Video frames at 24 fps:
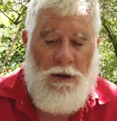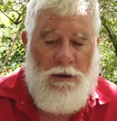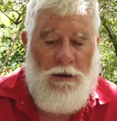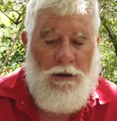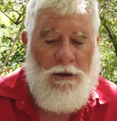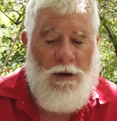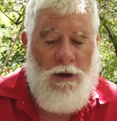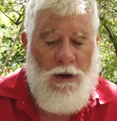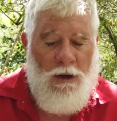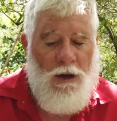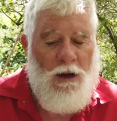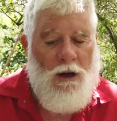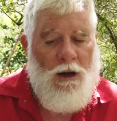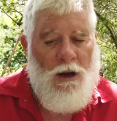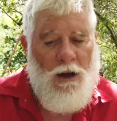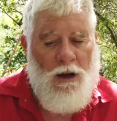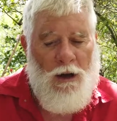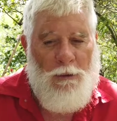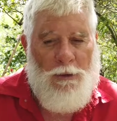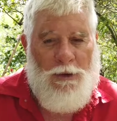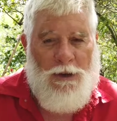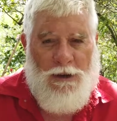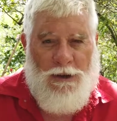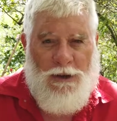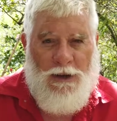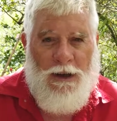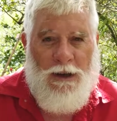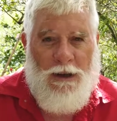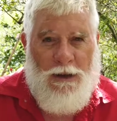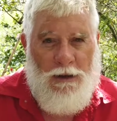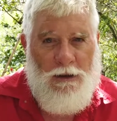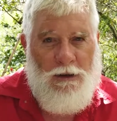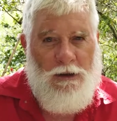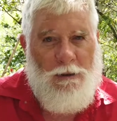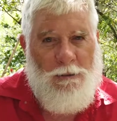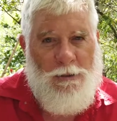I'm going to say
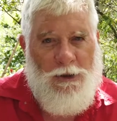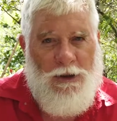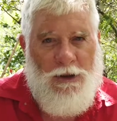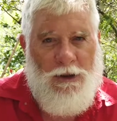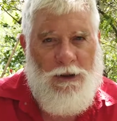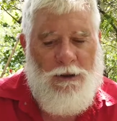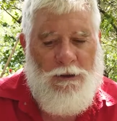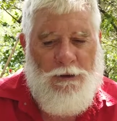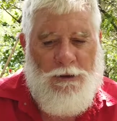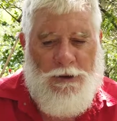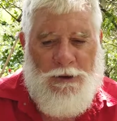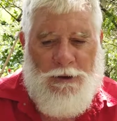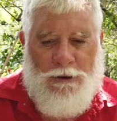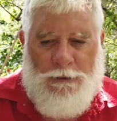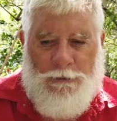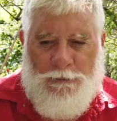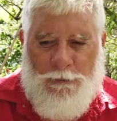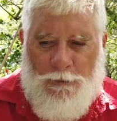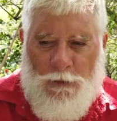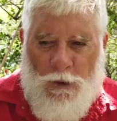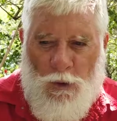killed themselves.